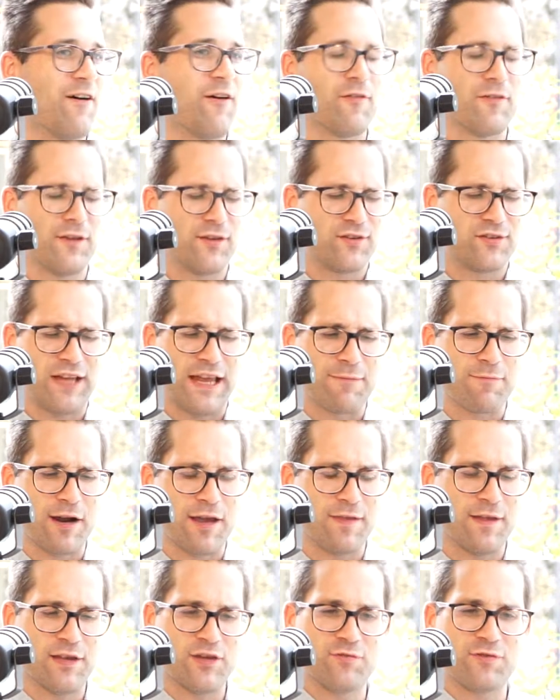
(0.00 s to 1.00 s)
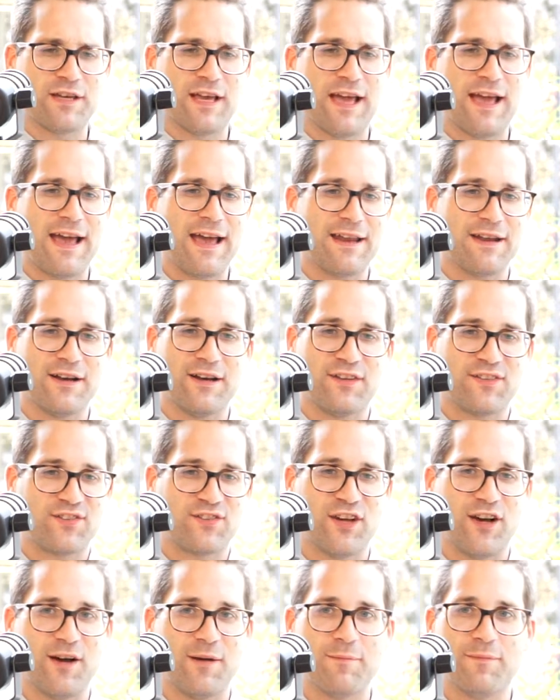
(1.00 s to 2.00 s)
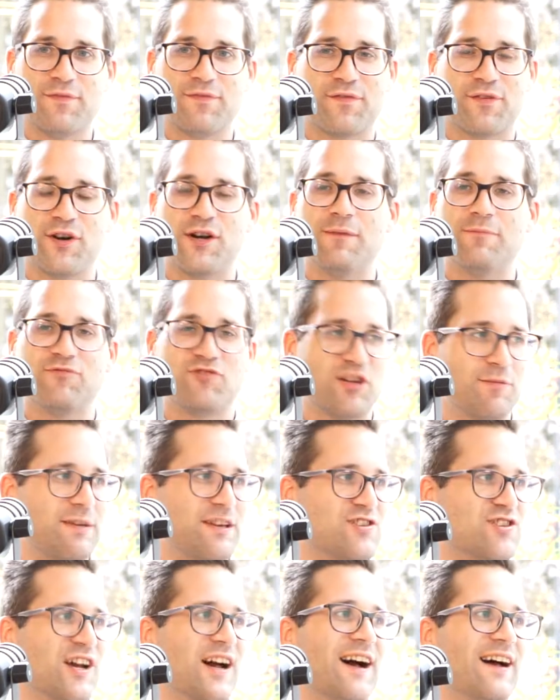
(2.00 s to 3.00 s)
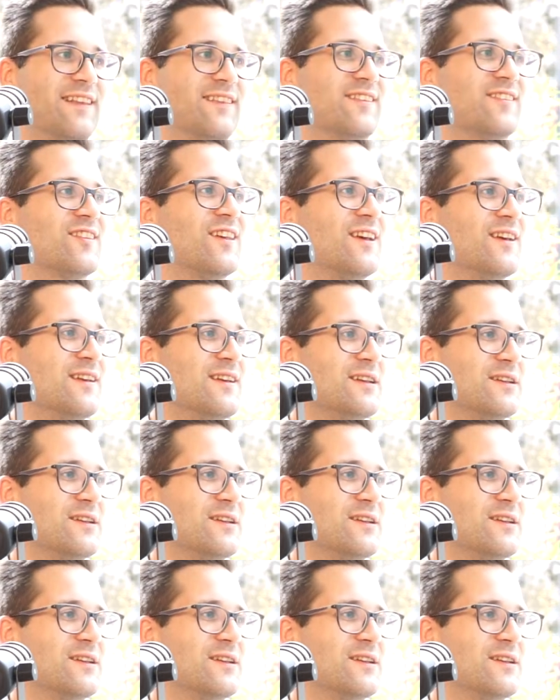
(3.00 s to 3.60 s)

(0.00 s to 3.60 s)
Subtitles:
Or the same way that you get a sub from Jimmy John's.